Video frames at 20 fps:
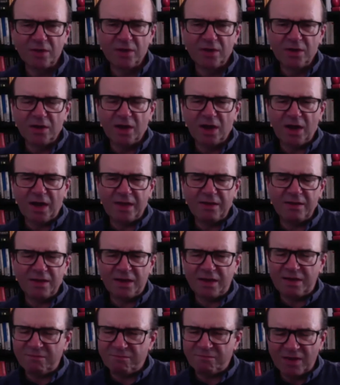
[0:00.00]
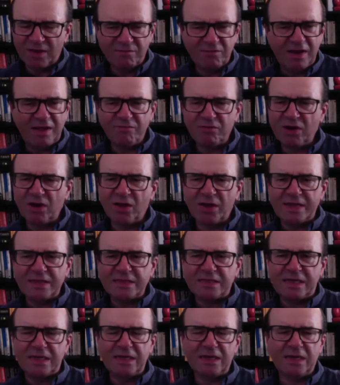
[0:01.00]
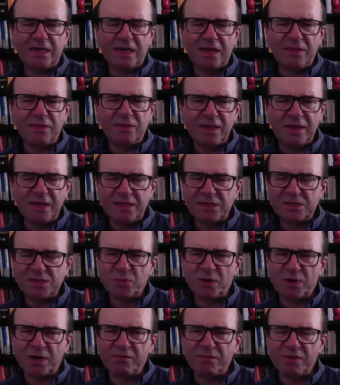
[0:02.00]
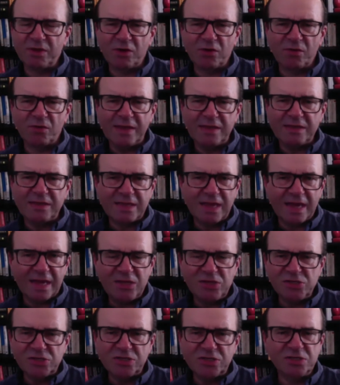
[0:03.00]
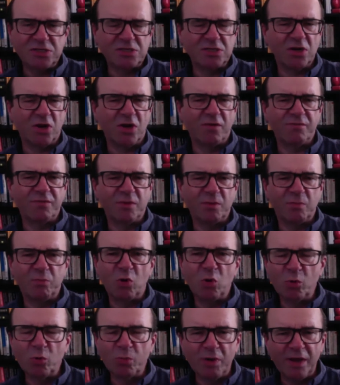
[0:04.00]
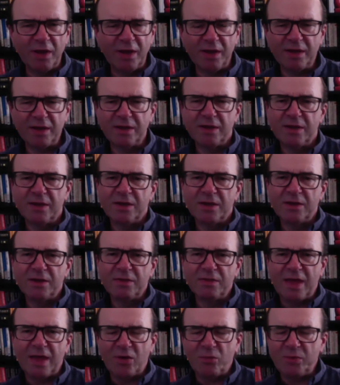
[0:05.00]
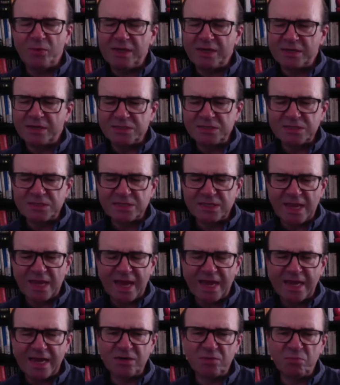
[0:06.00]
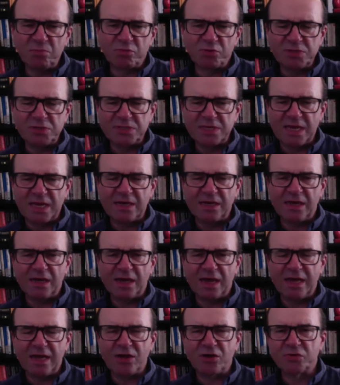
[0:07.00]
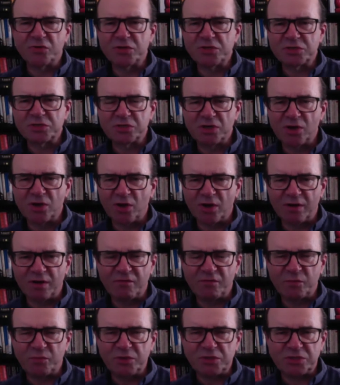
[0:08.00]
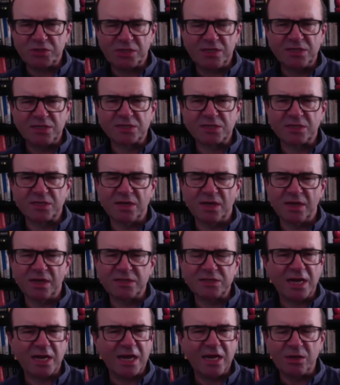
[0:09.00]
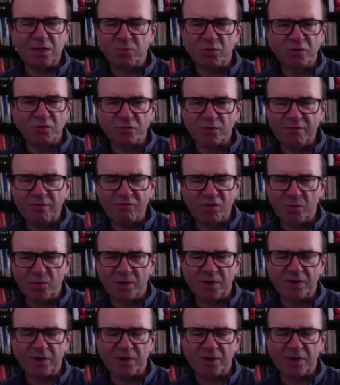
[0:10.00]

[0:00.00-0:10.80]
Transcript: I've never liked it. I think it's one of the great dangers of the pulpit that we can stand and present a Christian life which isn't attainable for everyone.